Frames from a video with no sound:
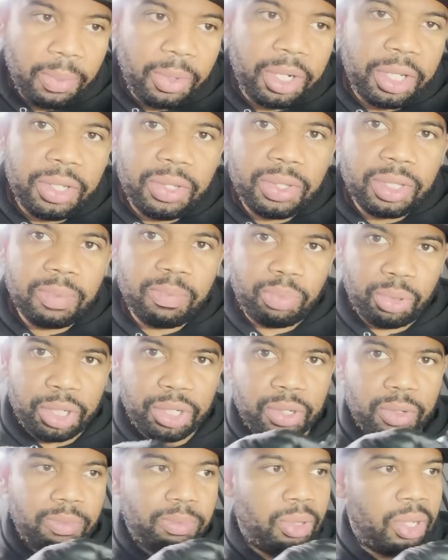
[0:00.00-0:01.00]
gonna use the
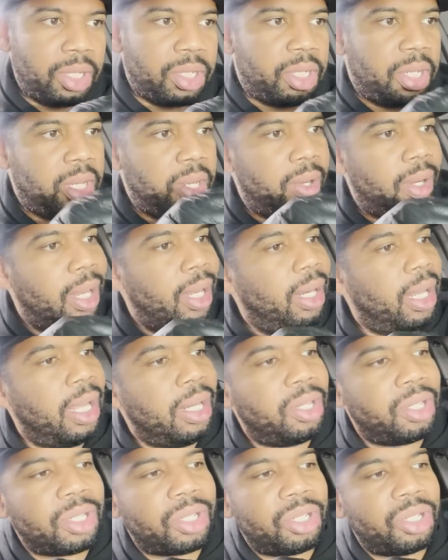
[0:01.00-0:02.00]
bristle brush here, and
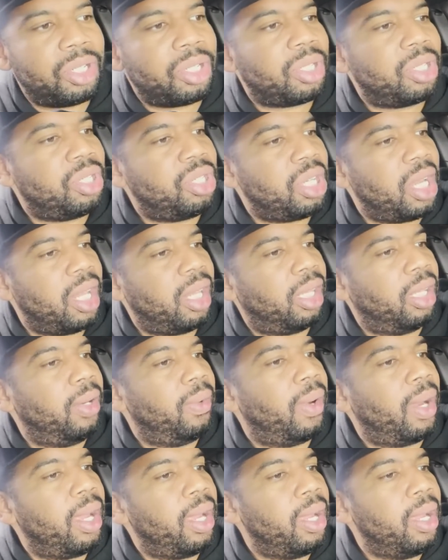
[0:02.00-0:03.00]
just gently,
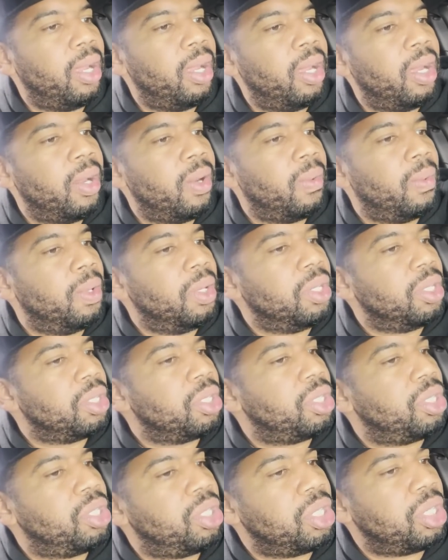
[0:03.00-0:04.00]
right? We're
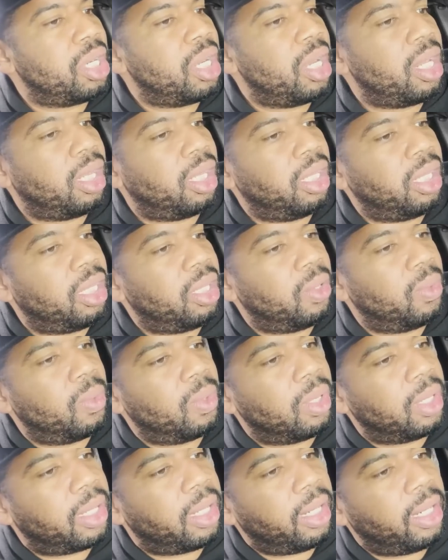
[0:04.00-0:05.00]
just gently gonna
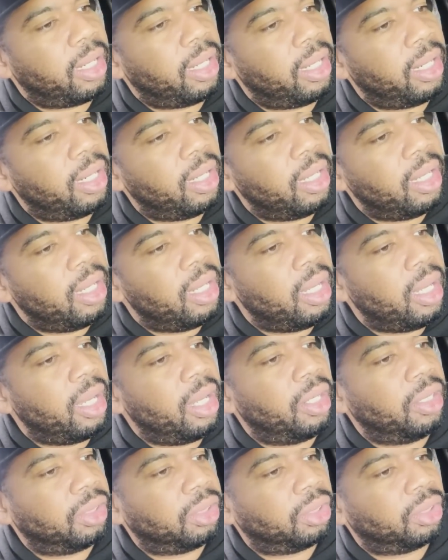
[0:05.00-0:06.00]
work it in
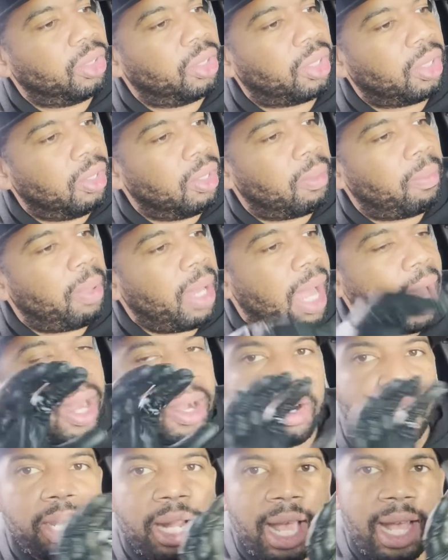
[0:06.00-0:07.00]
a circular
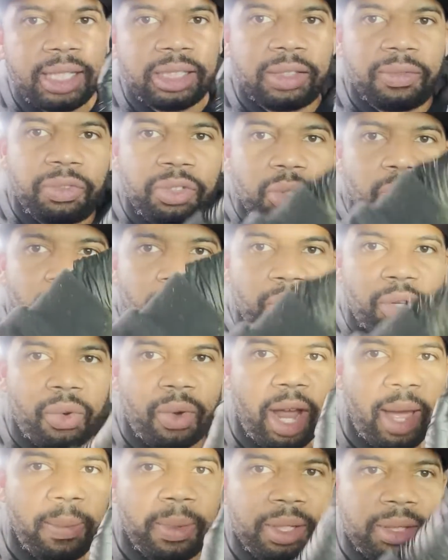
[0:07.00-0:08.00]
pattern as if you were
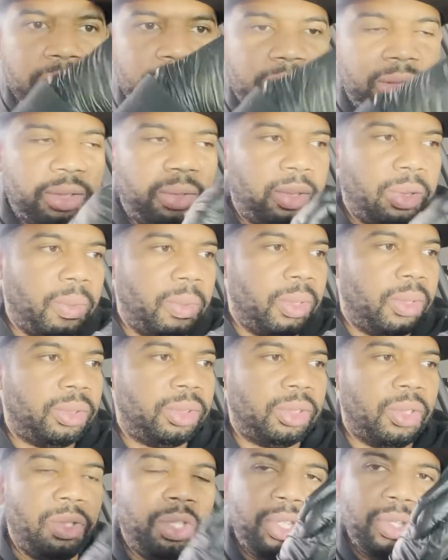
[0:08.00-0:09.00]
grabbing the steering wheel.
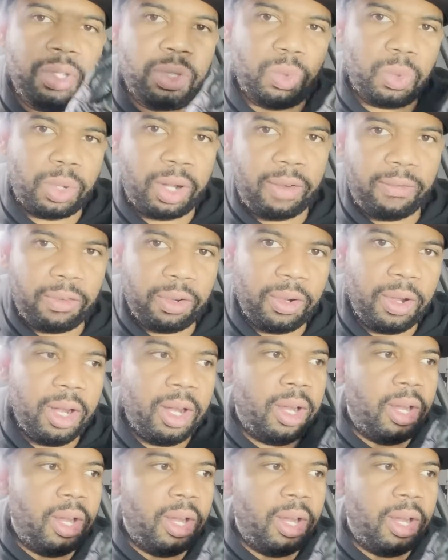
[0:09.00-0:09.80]
So use whatever